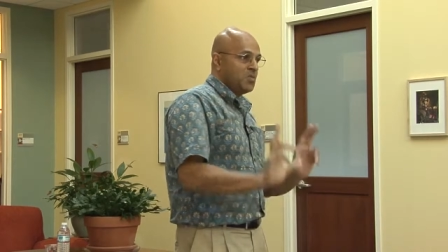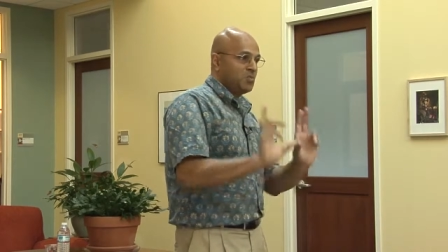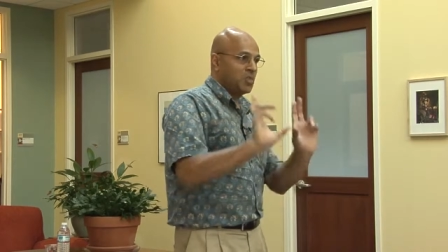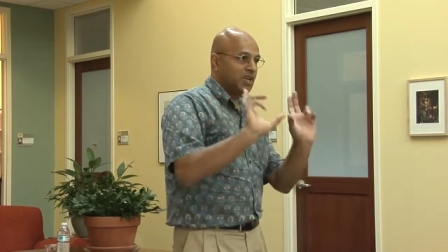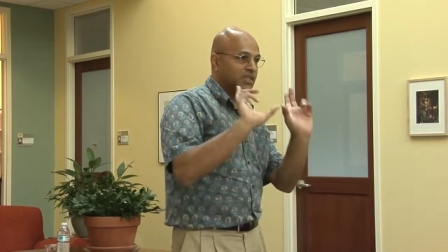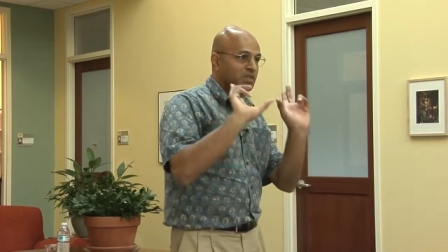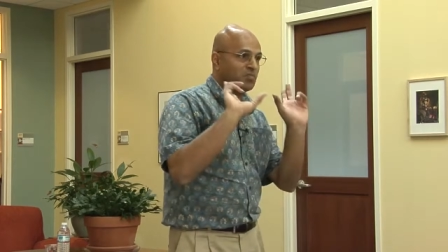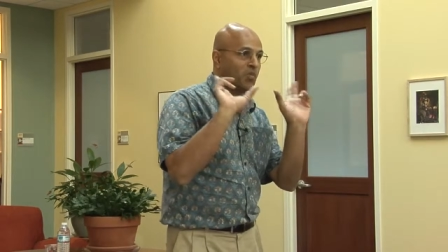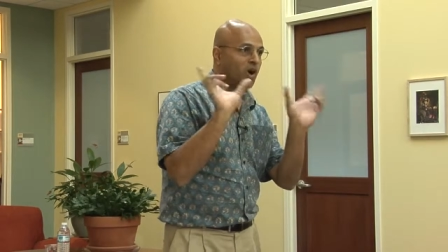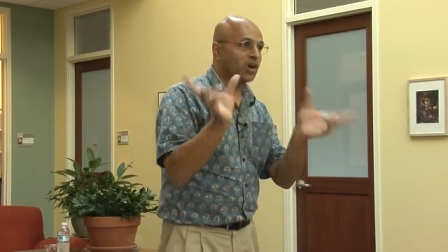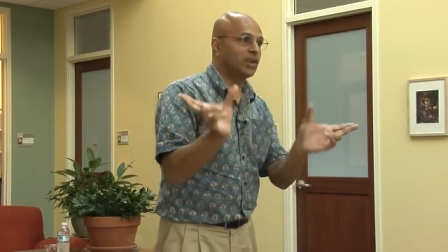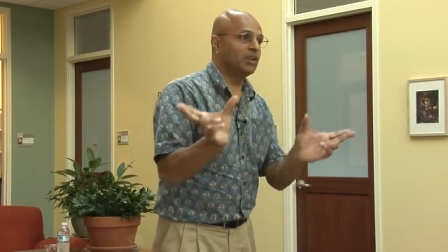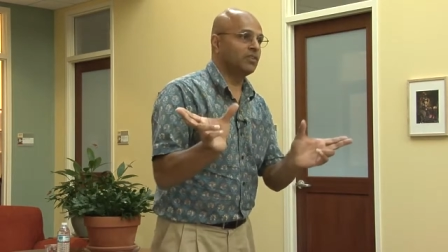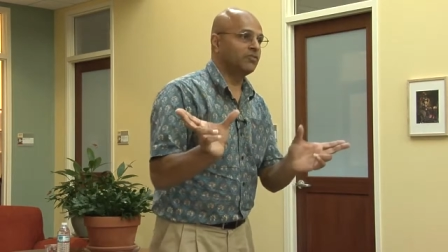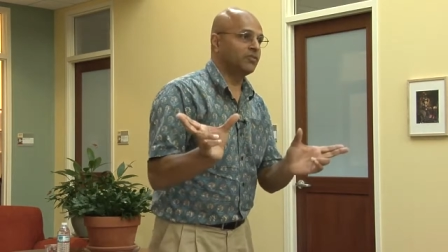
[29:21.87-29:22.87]
but the
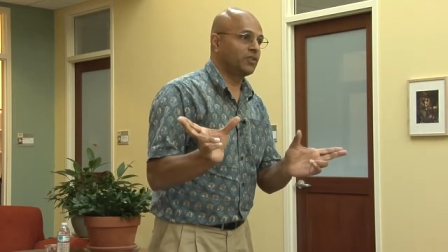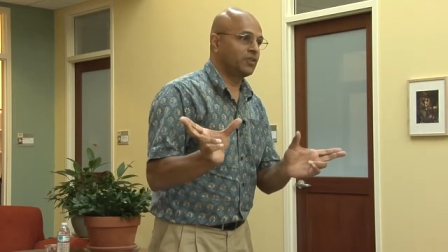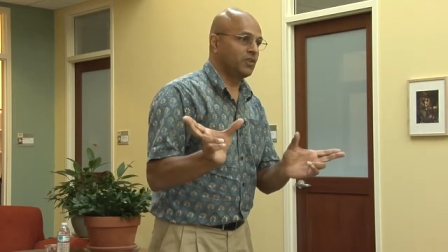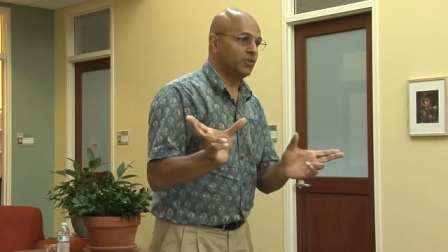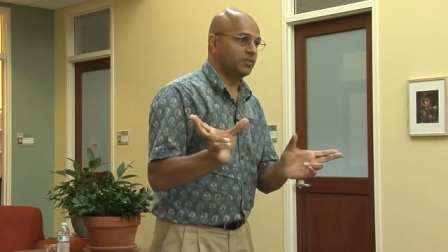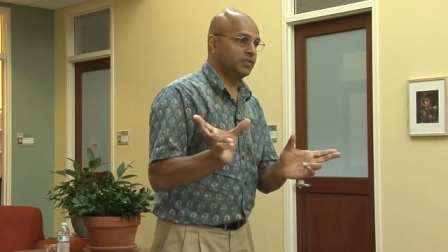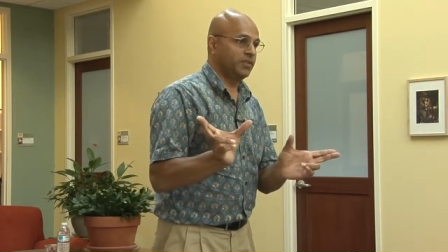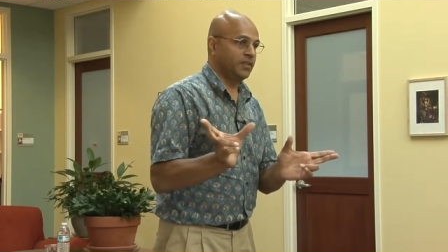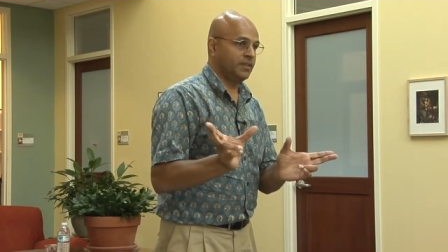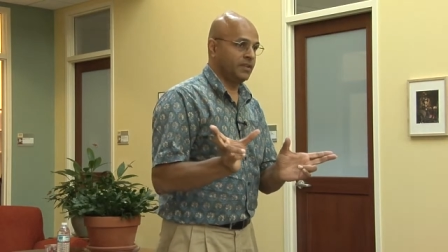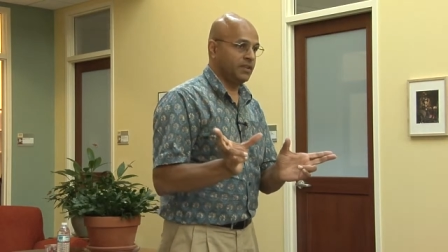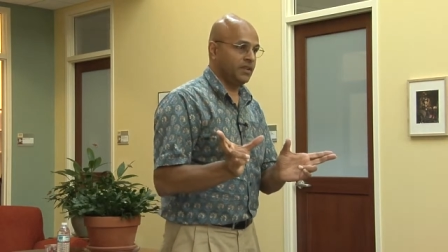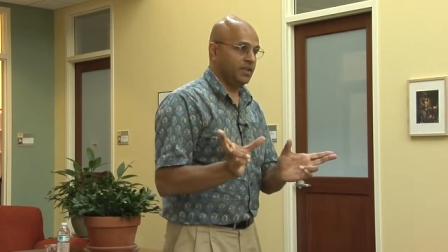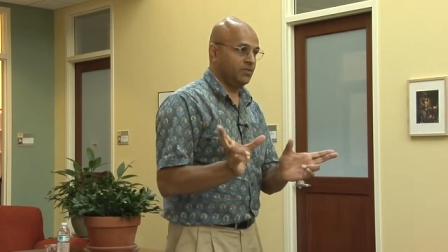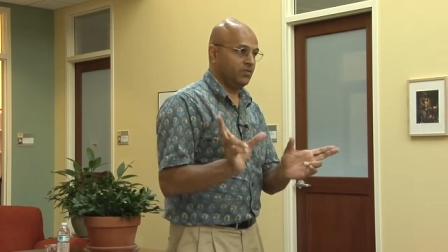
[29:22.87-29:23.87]
model of growth
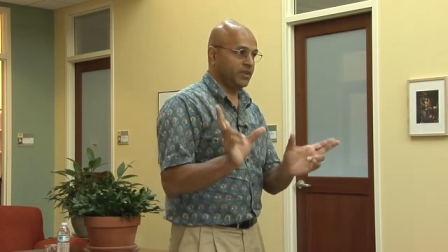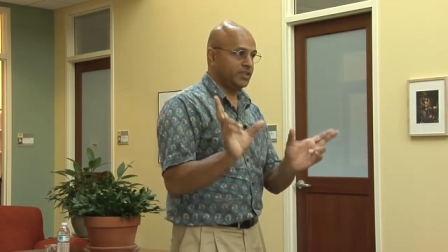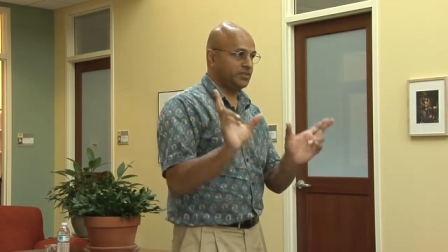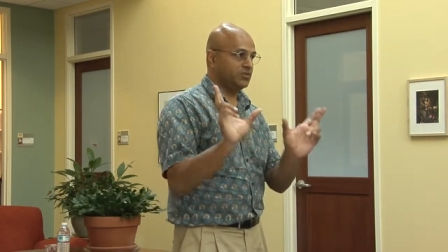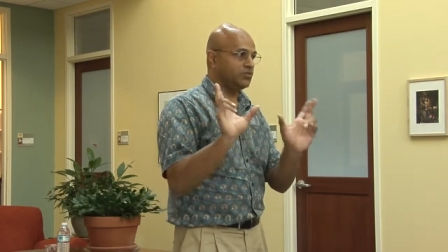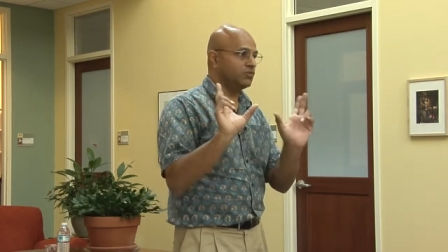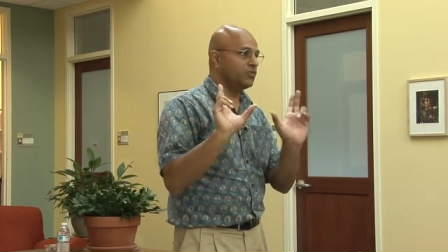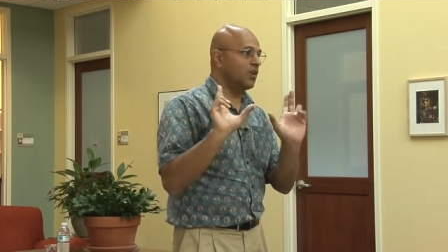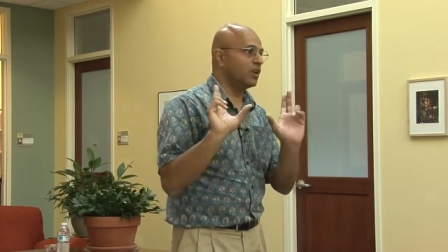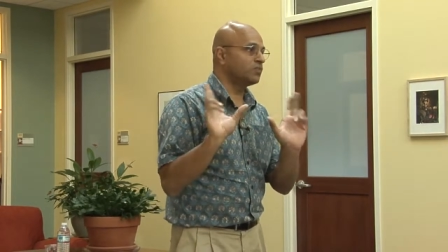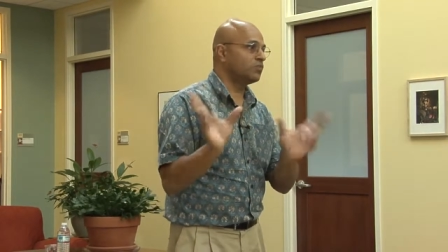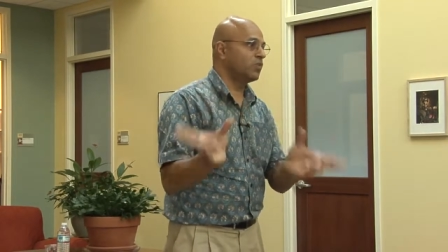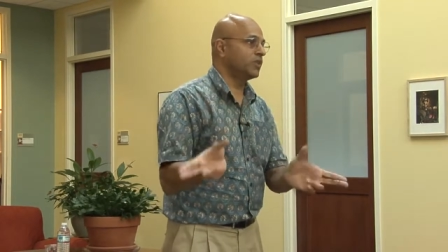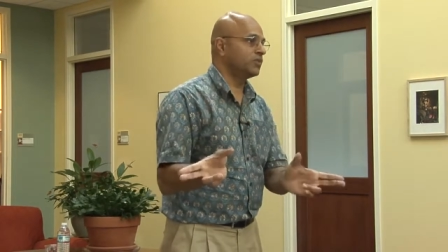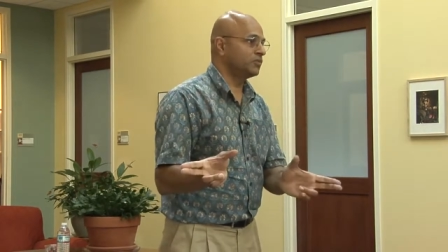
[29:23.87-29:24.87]
in which you do
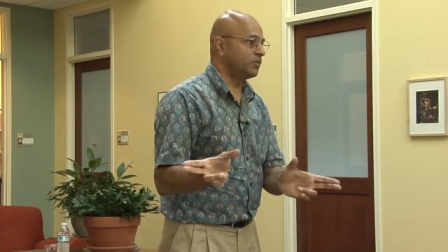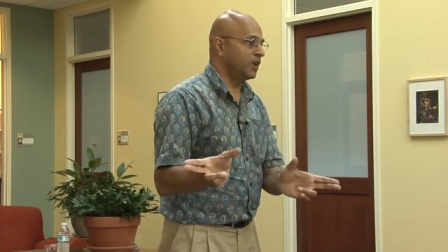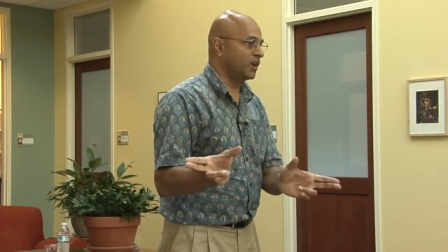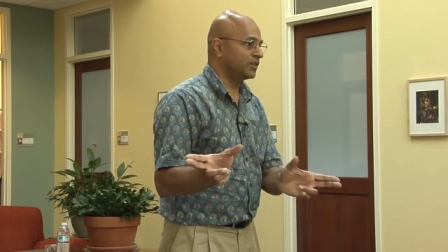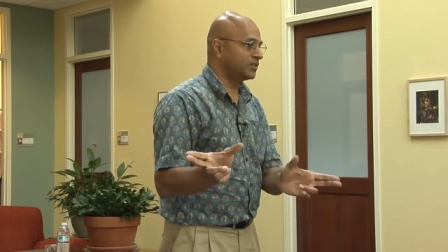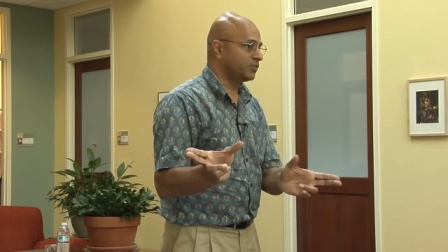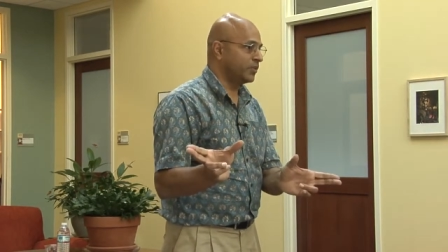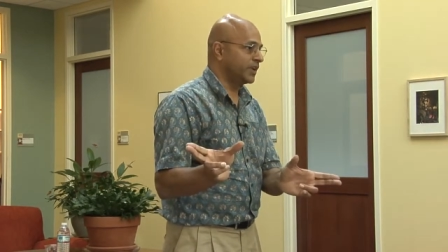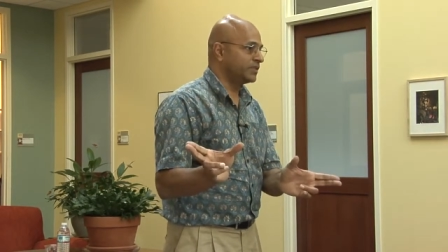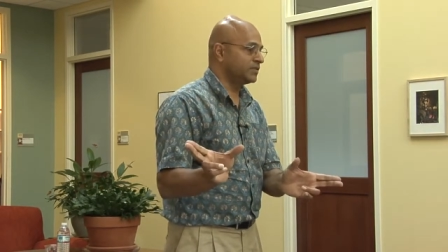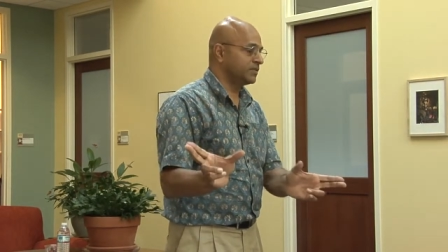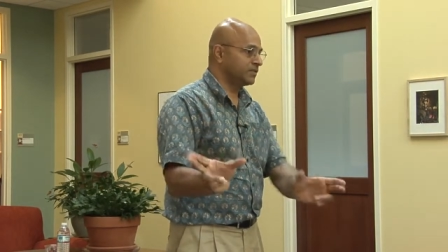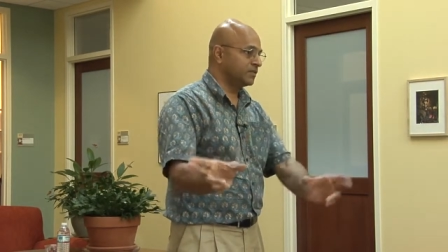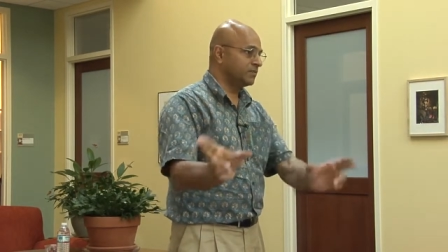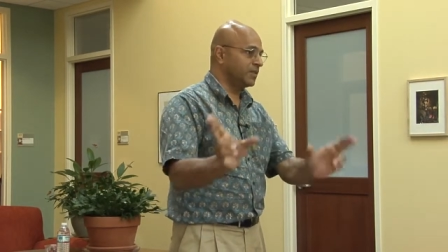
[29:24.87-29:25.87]
not want to ask
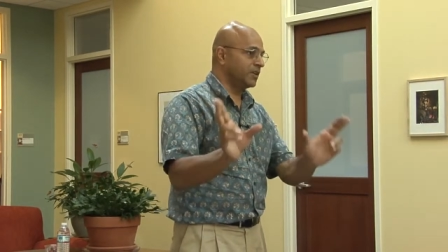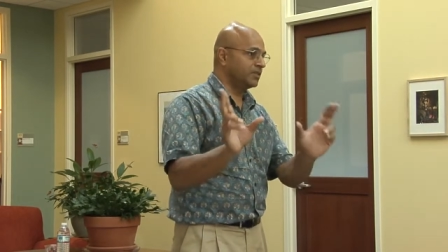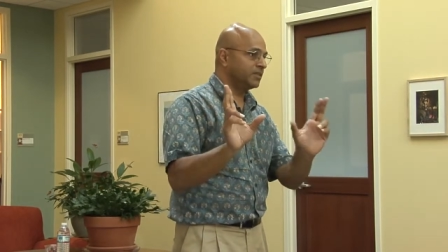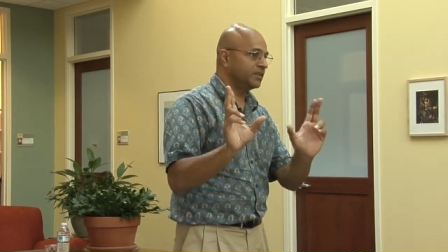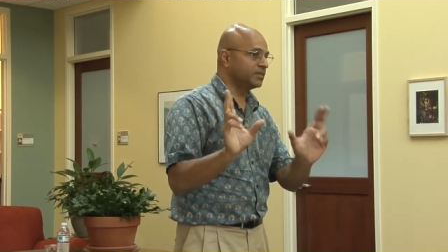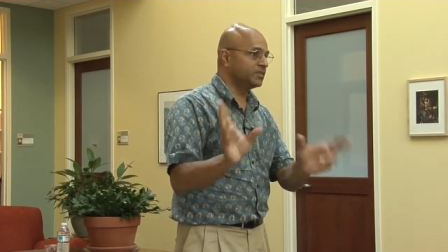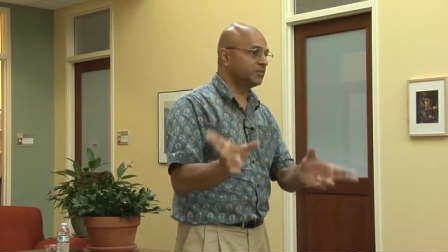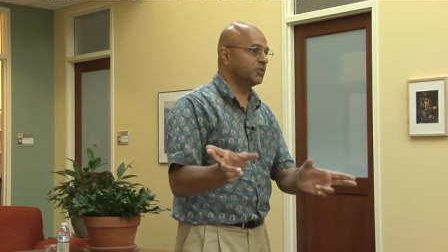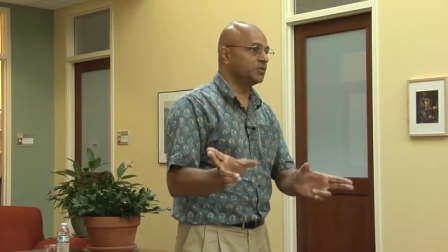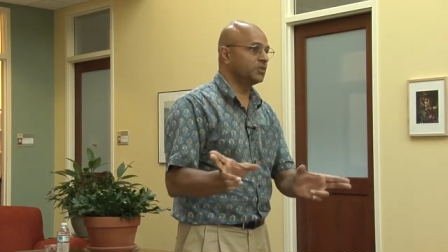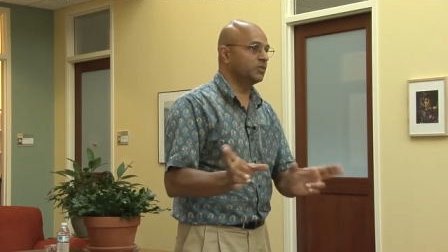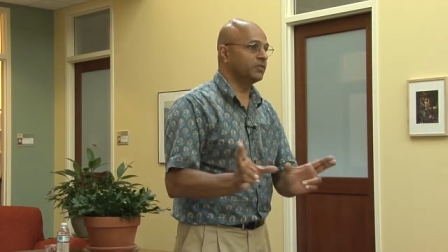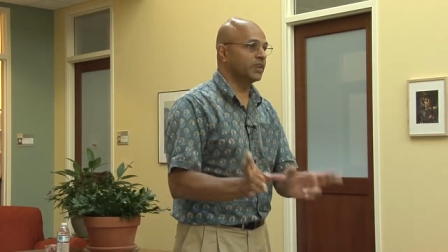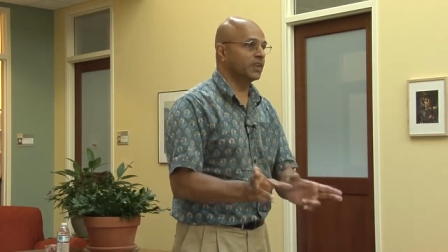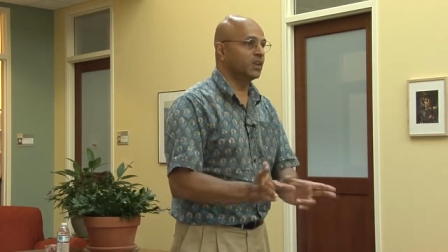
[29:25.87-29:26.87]
questions about distribution
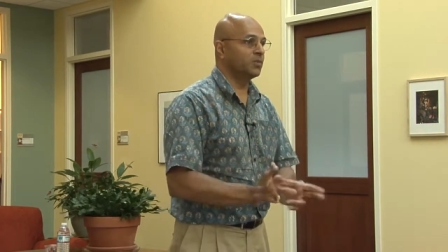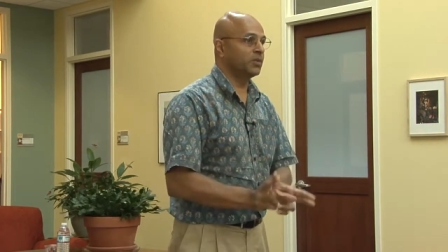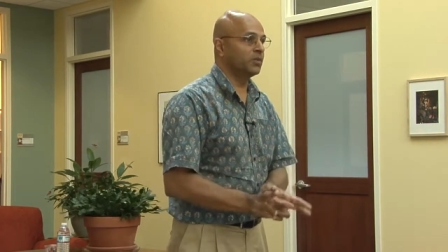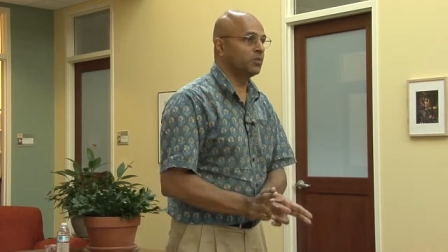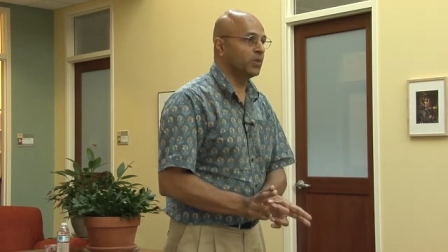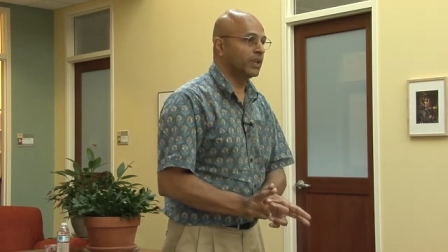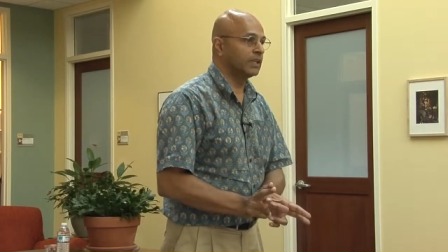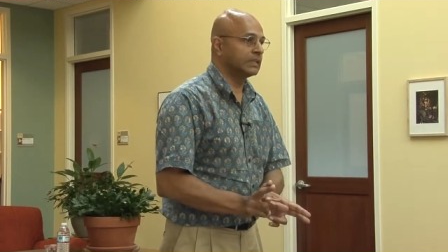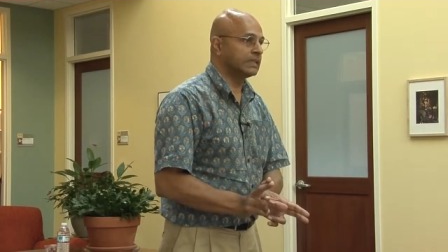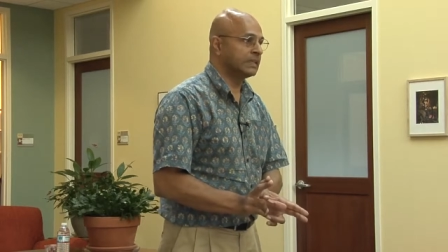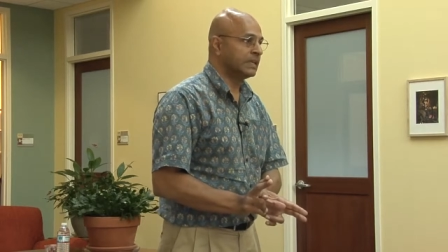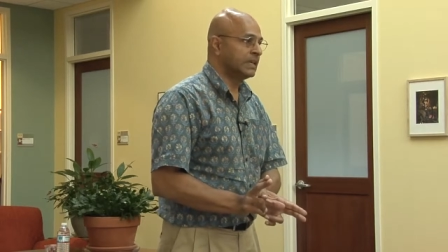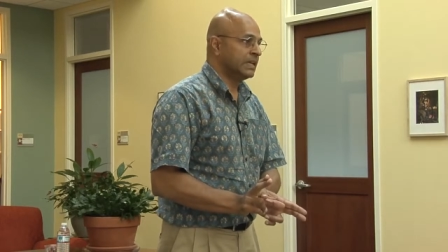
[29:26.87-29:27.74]
of income and wealth,